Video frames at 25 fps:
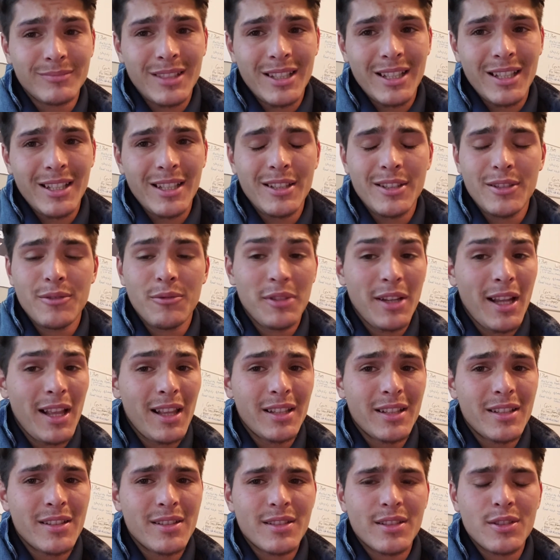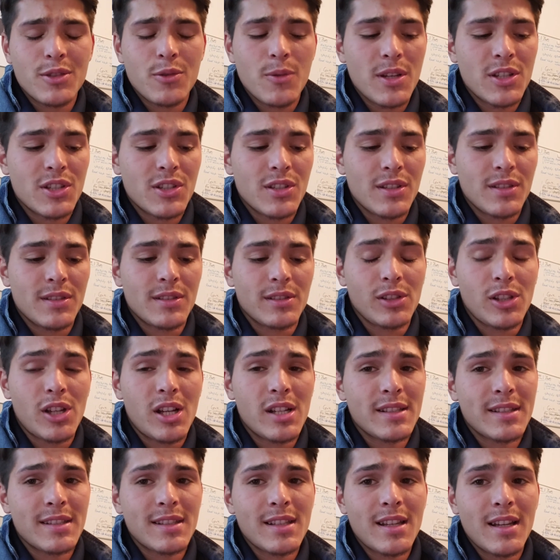the reality of the situation is
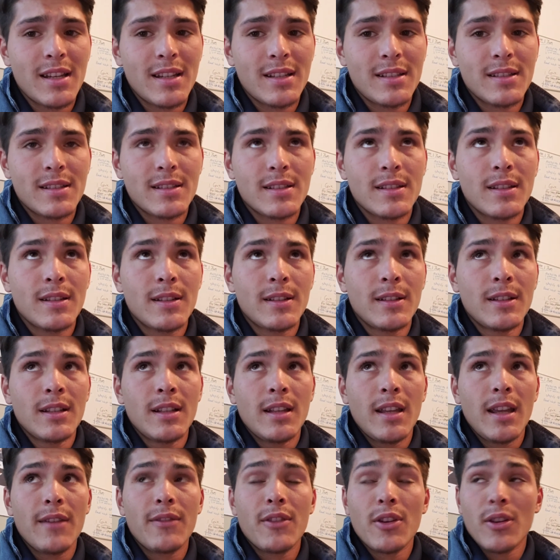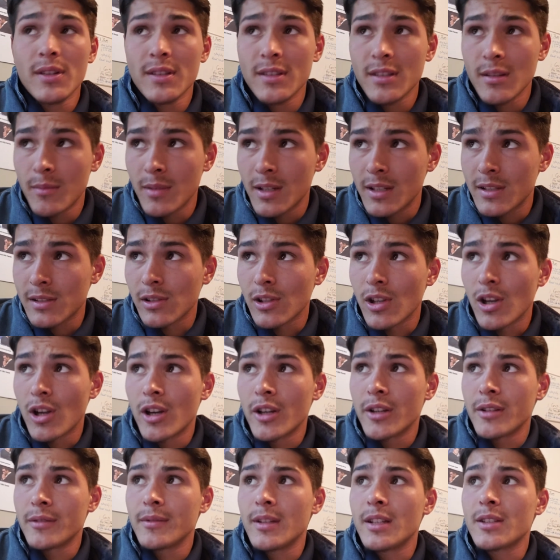lawn signs, if they're on somebody's
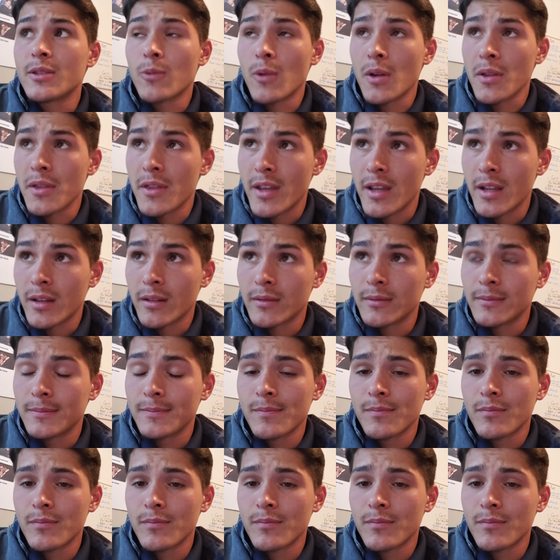lawn, it's one thing.